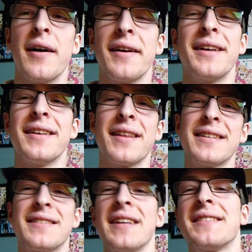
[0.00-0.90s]

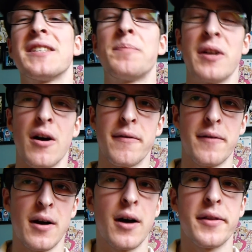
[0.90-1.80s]
It's the spin-off,
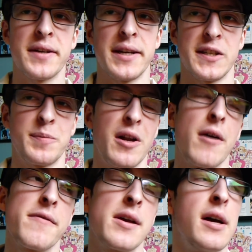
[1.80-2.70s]
the dating
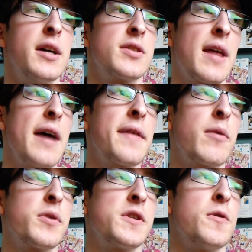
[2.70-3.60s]
spin-off. So they have that
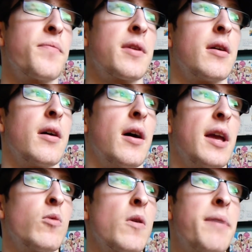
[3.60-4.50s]
one too,
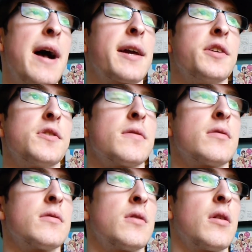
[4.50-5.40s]
in one package,
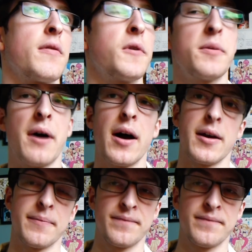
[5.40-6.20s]
free to buy.